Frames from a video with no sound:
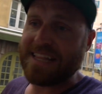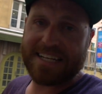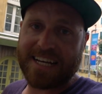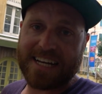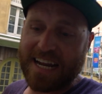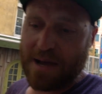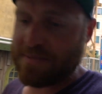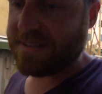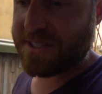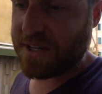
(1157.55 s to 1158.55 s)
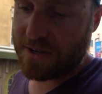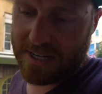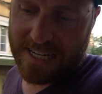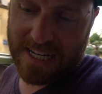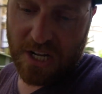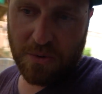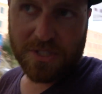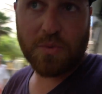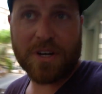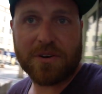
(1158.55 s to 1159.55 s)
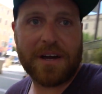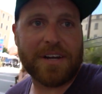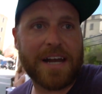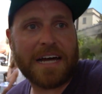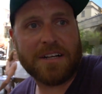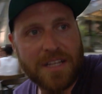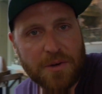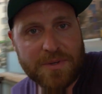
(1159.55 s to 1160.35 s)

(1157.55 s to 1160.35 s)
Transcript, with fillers: That's not gonna happen. So was just wandering around and I'll uh,